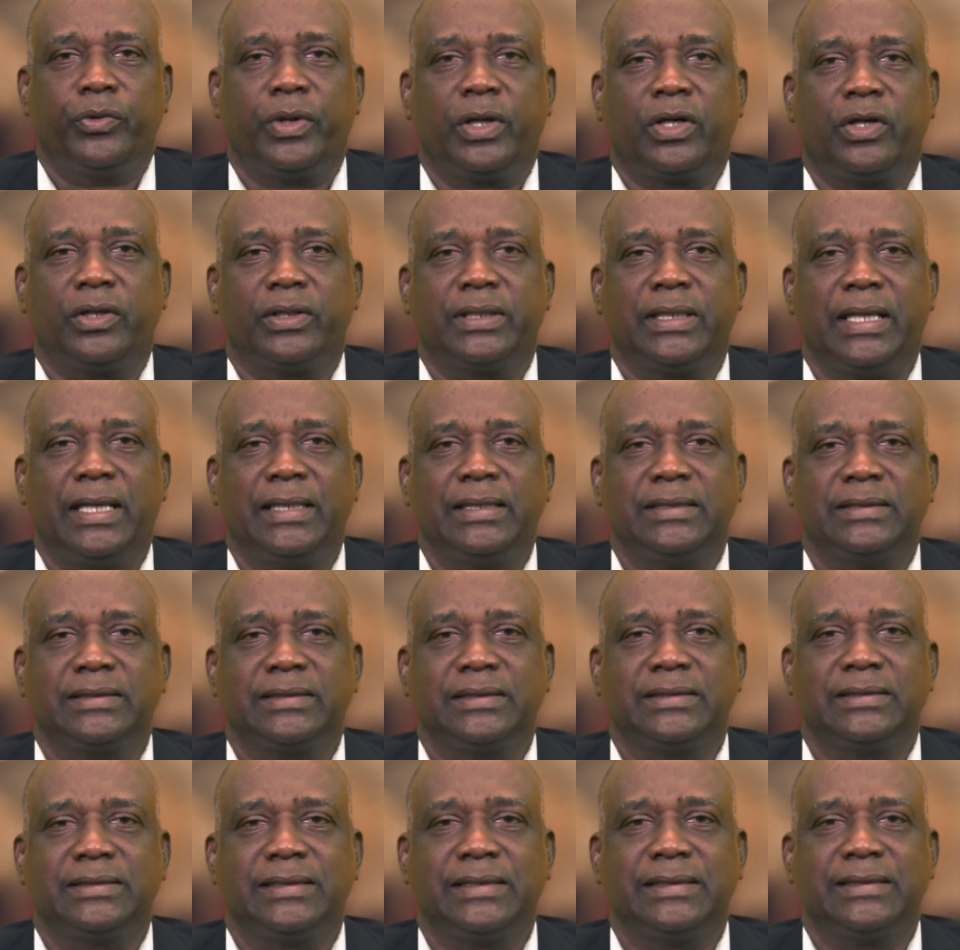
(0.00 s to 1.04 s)
recognize
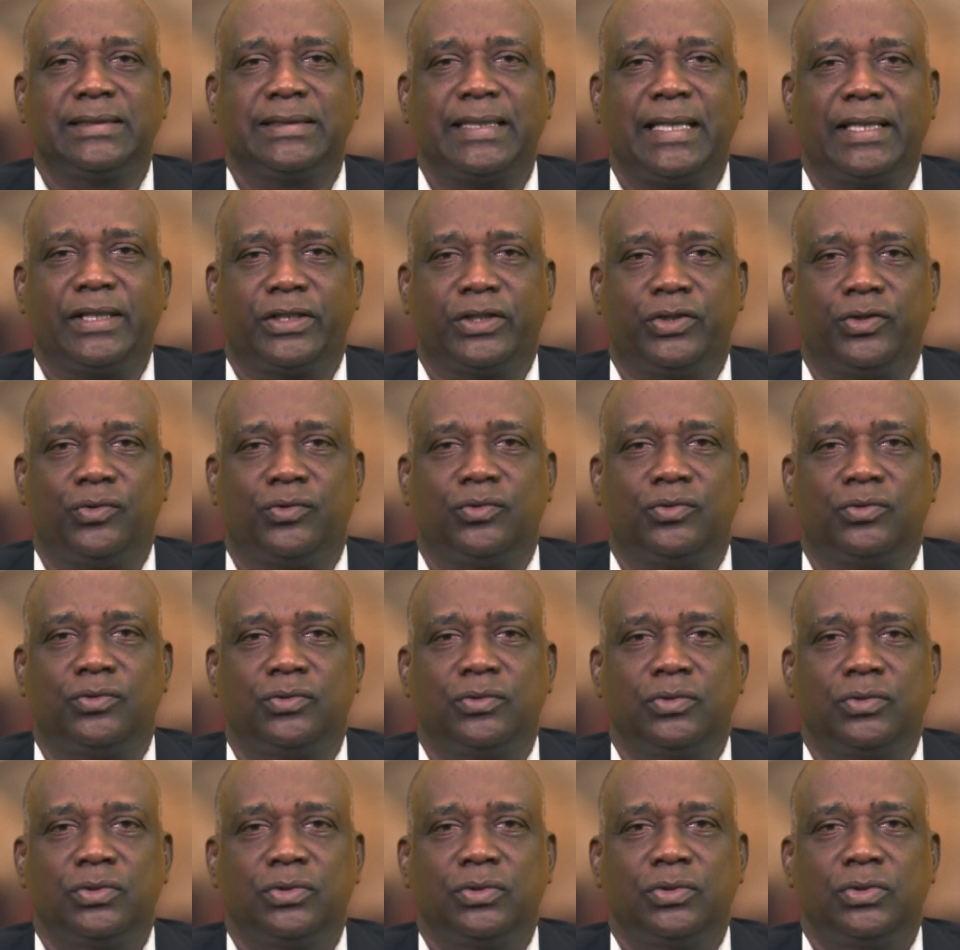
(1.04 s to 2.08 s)
and say thank you
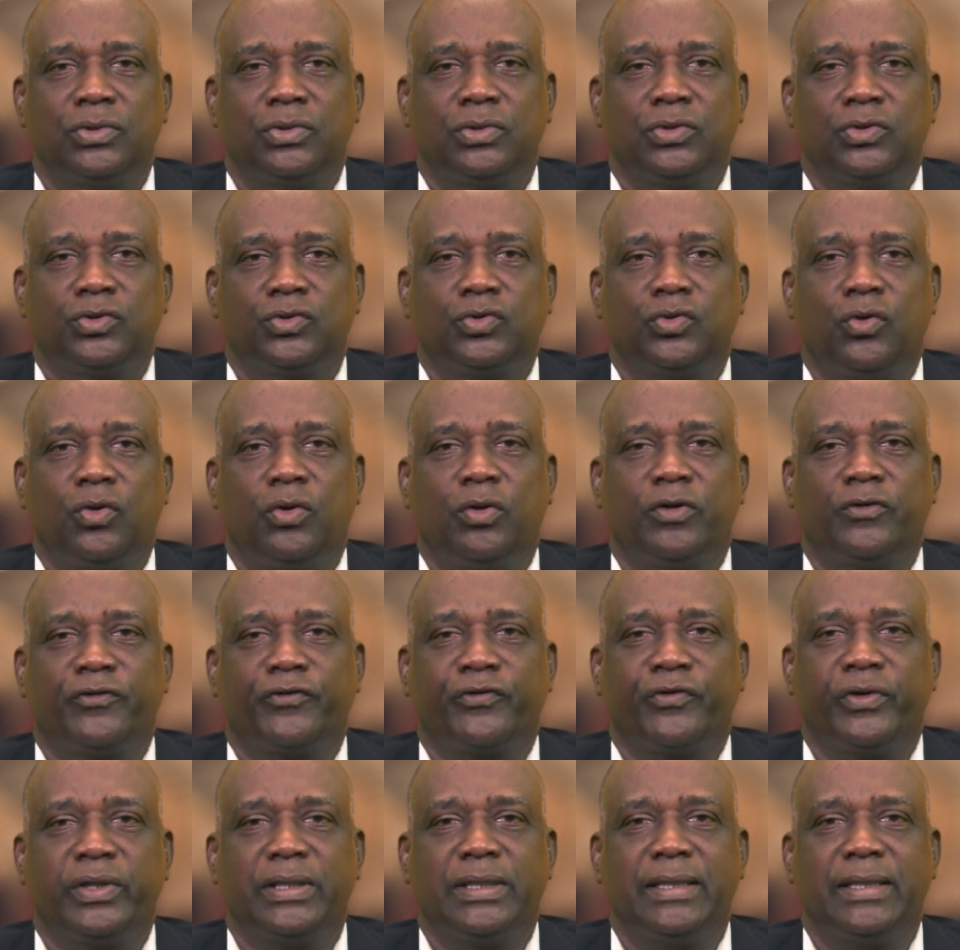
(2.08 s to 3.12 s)
to our
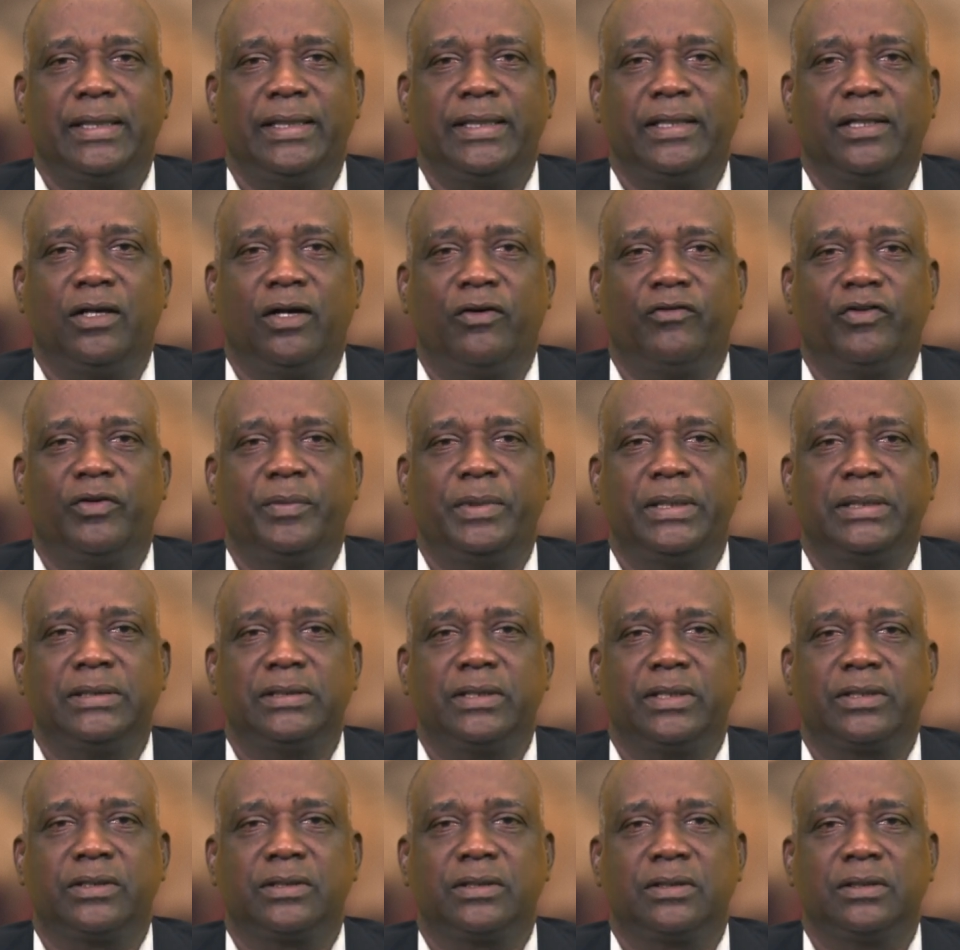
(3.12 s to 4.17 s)
friendly
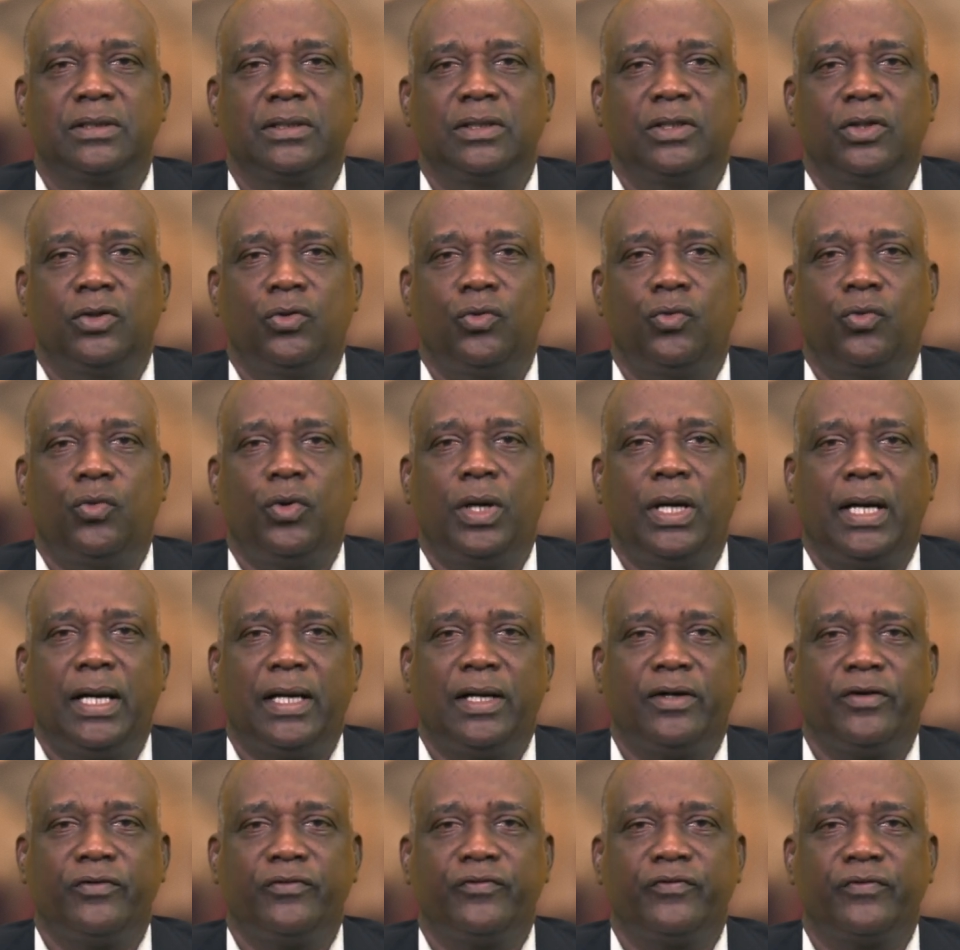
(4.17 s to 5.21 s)
governments who
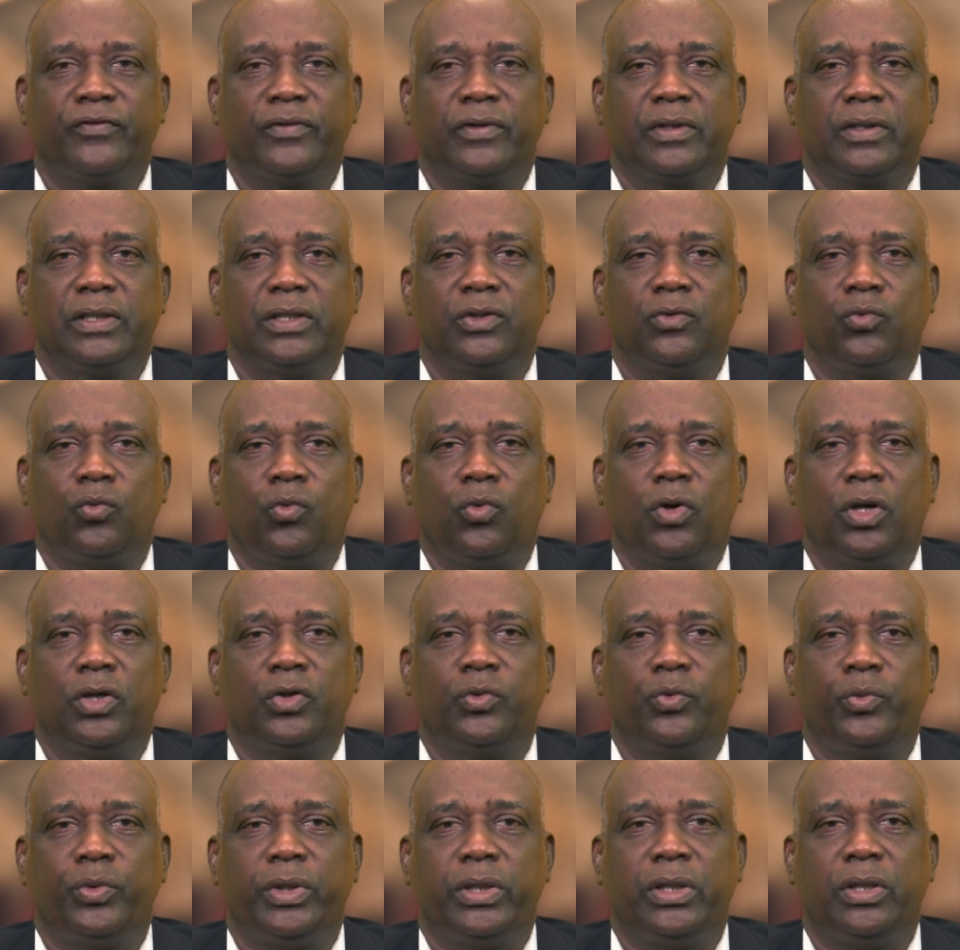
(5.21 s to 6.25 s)
have, in
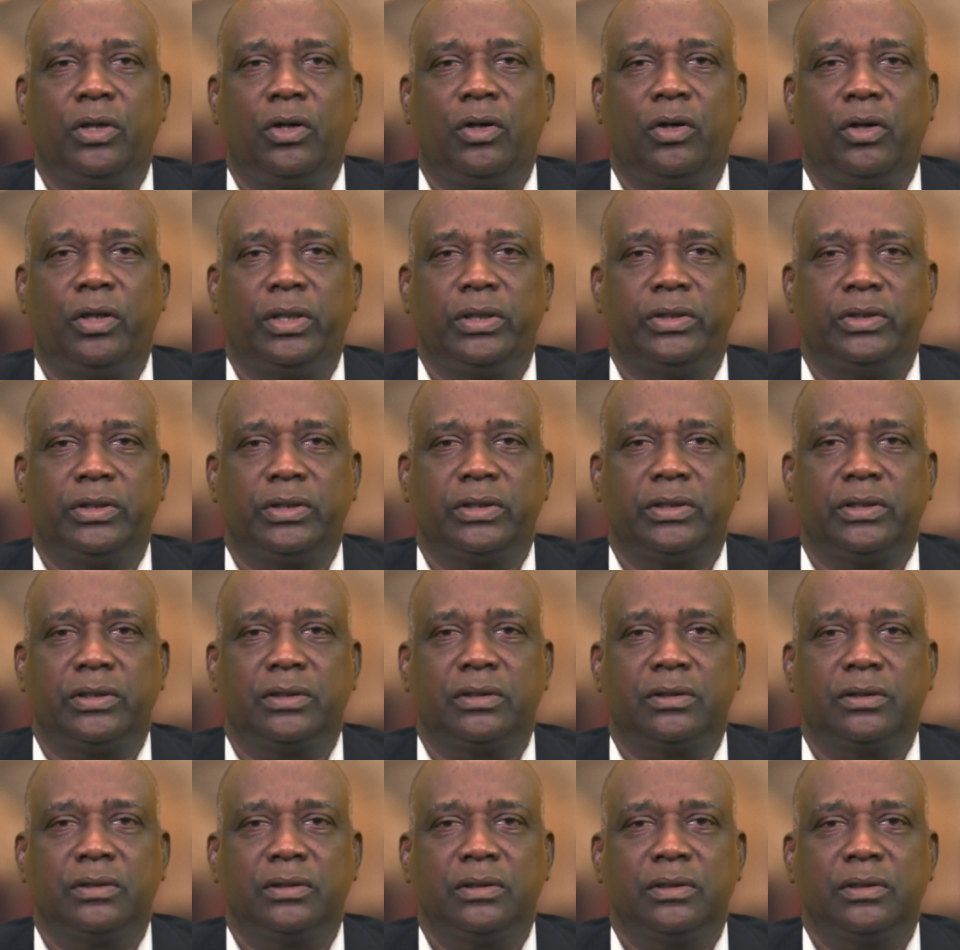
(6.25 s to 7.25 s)
one way or another,